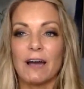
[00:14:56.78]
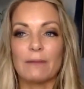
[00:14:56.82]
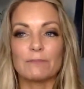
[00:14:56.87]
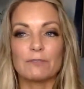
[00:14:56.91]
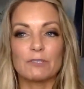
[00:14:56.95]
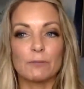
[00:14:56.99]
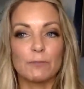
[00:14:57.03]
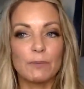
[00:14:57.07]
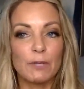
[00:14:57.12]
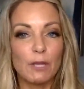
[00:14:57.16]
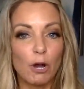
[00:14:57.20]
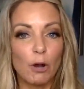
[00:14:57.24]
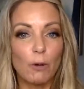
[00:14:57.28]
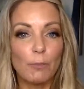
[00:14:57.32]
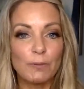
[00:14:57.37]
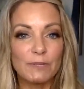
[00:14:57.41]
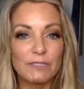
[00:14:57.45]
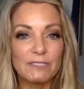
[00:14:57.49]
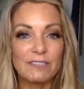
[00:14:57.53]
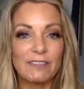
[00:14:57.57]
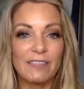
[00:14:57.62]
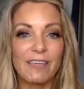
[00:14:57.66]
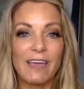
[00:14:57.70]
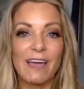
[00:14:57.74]
So be open
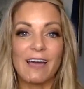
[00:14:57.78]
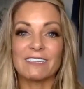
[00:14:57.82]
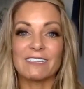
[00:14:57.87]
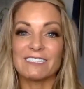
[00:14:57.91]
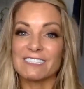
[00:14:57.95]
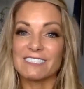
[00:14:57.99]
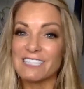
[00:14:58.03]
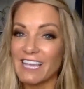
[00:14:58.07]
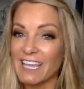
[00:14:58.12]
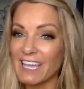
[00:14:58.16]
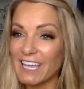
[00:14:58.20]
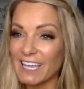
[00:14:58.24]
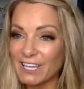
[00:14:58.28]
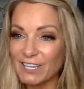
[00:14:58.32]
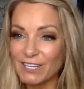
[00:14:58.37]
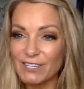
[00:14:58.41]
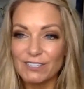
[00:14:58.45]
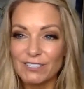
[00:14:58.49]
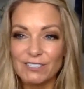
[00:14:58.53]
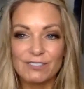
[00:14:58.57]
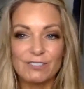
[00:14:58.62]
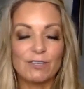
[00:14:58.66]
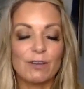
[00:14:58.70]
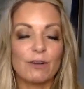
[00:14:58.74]
to that. Take
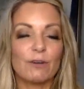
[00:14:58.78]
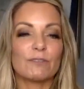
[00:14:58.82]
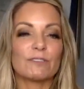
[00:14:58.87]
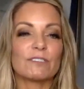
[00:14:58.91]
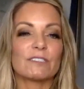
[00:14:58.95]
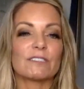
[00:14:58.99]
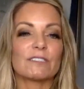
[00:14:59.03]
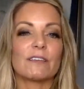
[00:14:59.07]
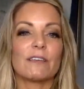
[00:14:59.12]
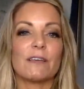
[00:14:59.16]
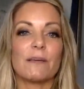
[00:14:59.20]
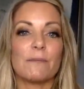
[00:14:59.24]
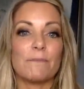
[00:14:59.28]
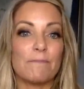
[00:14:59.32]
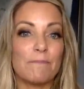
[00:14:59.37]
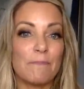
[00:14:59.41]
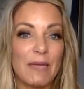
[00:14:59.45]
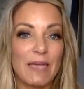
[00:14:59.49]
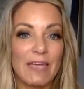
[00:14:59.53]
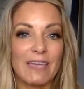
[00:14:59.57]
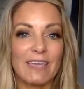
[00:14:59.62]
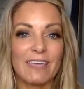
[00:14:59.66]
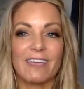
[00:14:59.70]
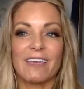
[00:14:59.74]
good notes and
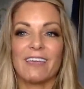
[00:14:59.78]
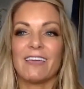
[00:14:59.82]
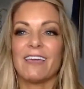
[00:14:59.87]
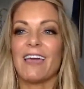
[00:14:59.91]
make